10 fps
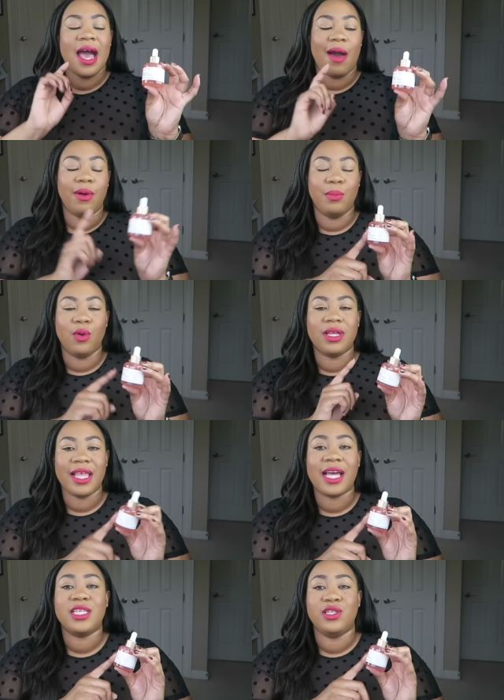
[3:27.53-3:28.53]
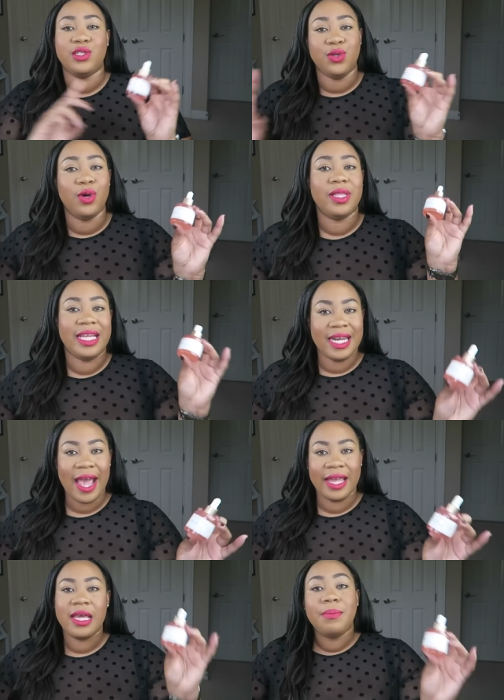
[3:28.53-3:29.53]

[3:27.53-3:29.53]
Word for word: I would more likely use an oil at night,